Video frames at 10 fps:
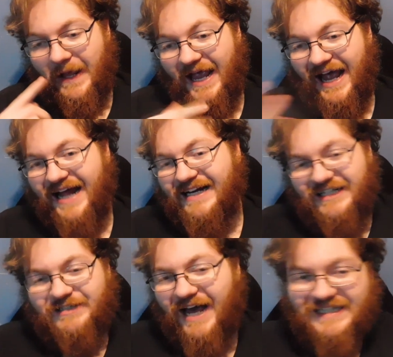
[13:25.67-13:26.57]
And
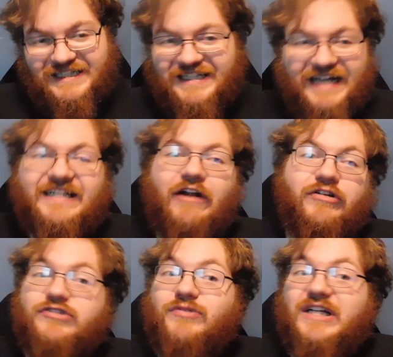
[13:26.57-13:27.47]
he has to take down
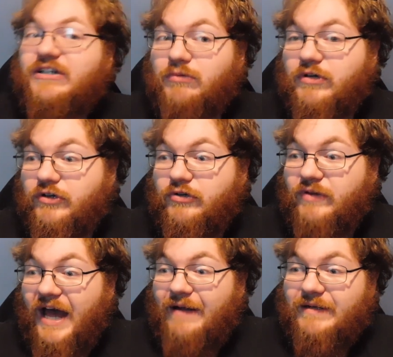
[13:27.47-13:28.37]
Azula in order to do
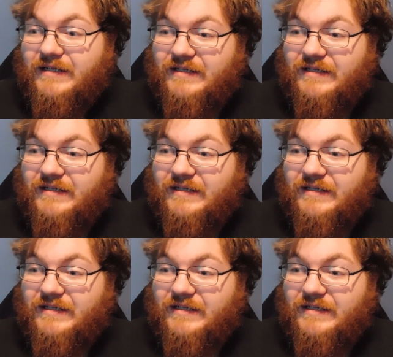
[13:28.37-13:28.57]
that.